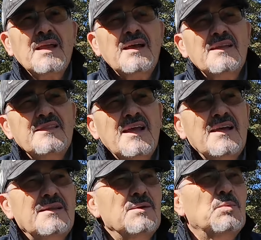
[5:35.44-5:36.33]
and
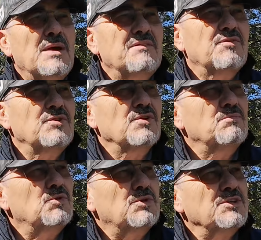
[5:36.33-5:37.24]
then you wait for your
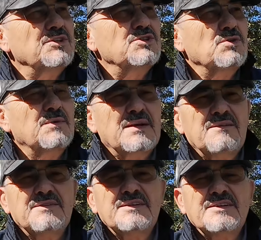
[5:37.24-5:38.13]
mortgage or
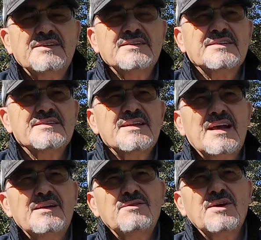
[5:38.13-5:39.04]
whatever it is, and
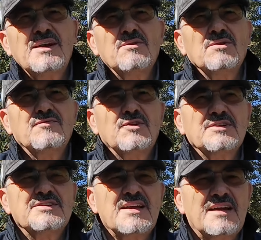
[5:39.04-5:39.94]
then you got to go for a
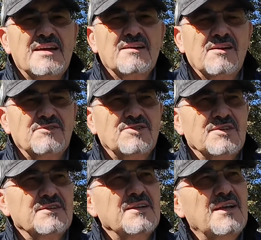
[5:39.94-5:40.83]
second
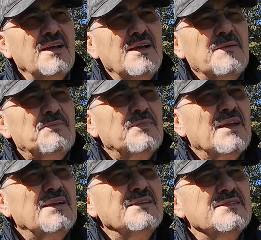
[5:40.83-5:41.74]
contract.
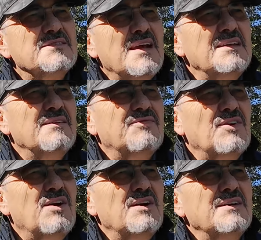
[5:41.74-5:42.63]
In the state of
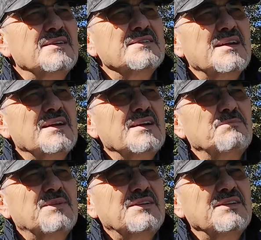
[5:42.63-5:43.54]
Florida is a little
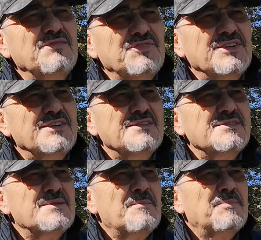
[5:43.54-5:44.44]
bit different.
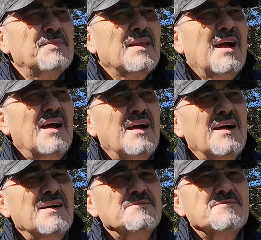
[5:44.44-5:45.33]

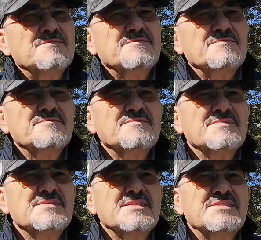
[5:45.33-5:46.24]
Um,
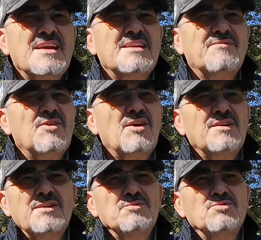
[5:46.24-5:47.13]
in the state of
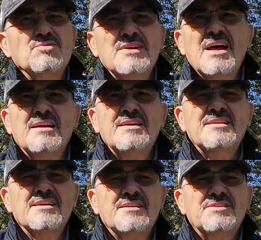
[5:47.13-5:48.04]
Florida, you do not
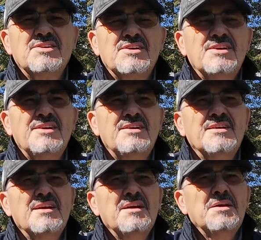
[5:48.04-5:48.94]
need an attorney.
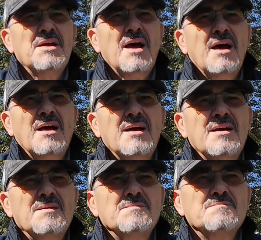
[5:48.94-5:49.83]

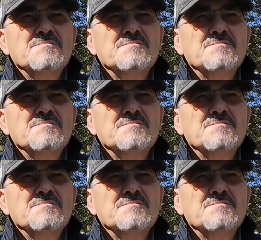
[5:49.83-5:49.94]
Um,